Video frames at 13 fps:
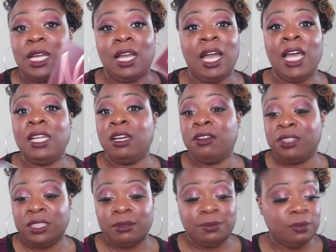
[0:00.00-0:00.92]
I love
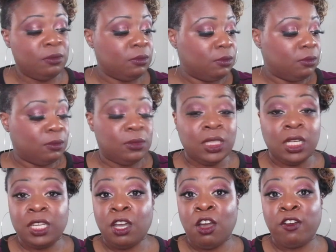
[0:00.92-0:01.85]
it. Now
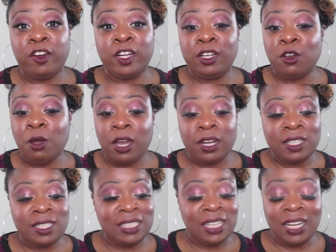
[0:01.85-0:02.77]
y'all already know I done
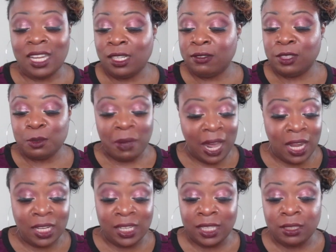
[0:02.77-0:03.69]
said I love this
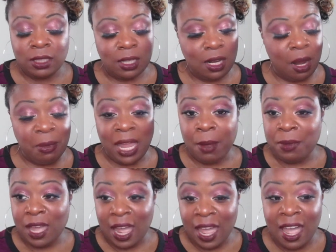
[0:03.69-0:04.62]
palette. I'm
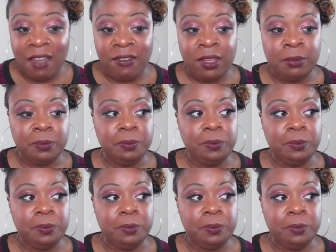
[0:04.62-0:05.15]
happy I have it.